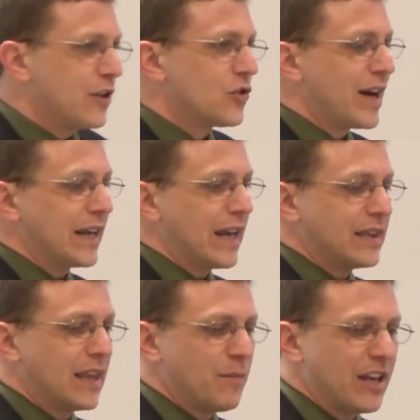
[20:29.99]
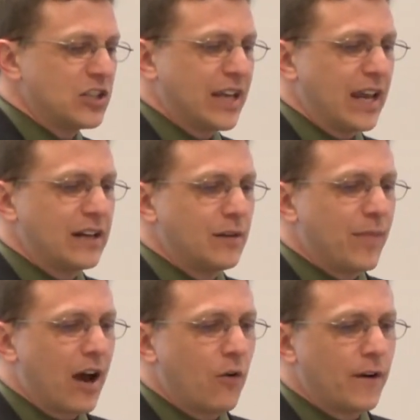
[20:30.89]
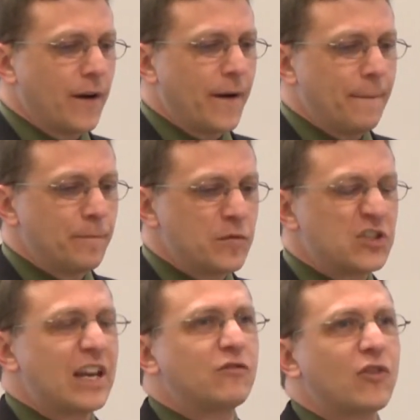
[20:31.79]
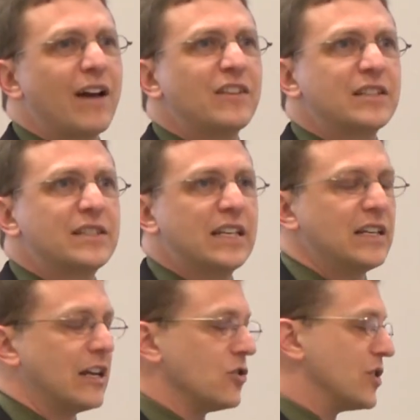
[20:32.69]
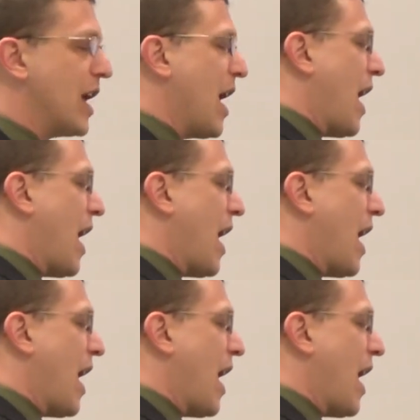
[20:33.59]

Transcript: try to get them educated about um, safe driving as teenagers.